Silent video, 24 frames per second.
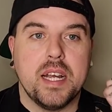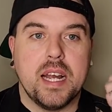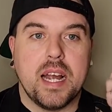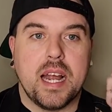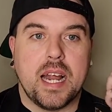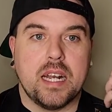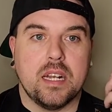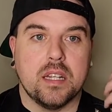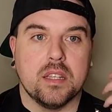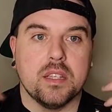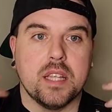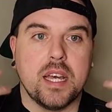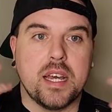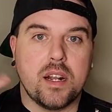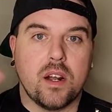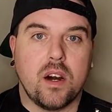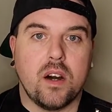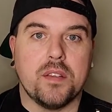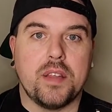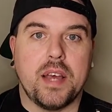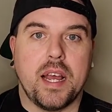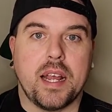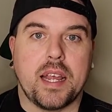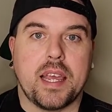and let
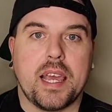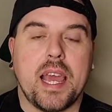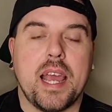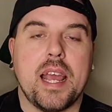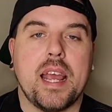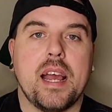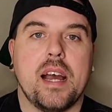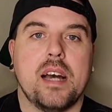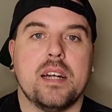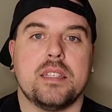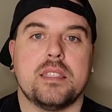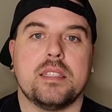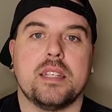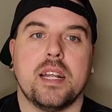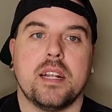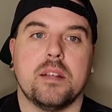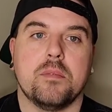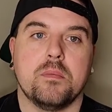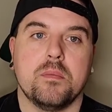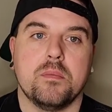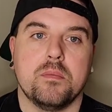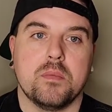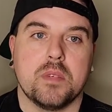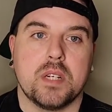all that chaos that
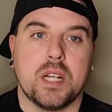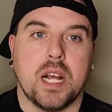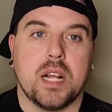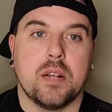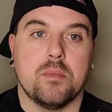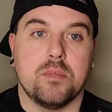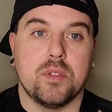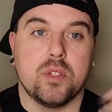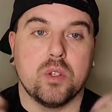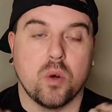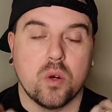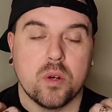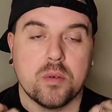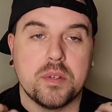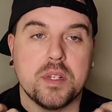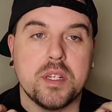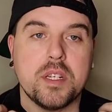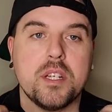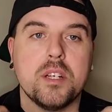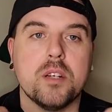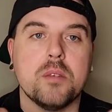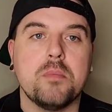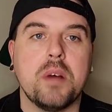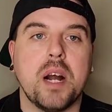got absorbed
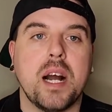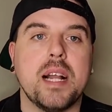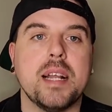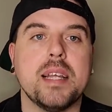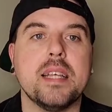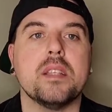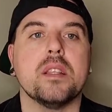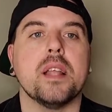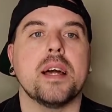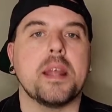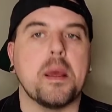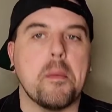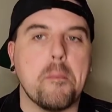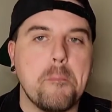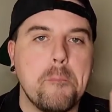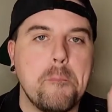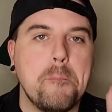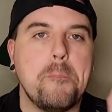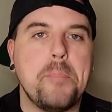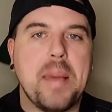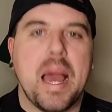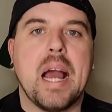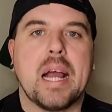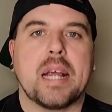into your body, let it
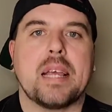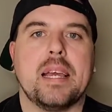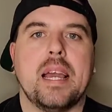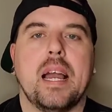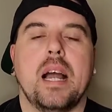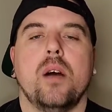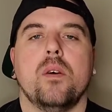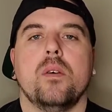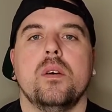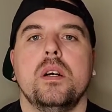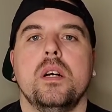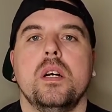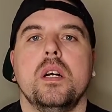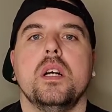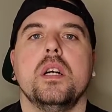back out.